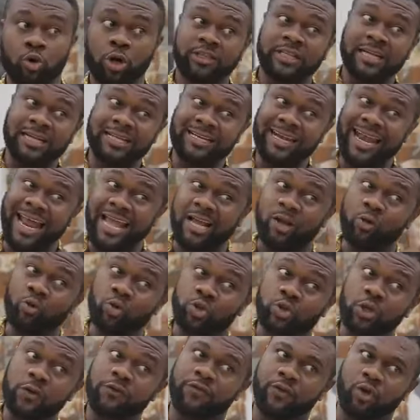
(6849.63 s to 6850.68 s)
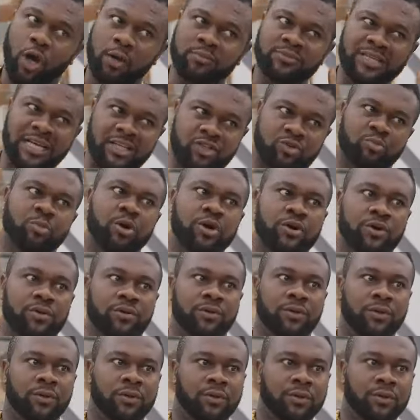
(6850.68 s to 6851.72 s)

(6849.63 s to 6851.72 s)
will not take it lightly with you if he comes here tomorrow.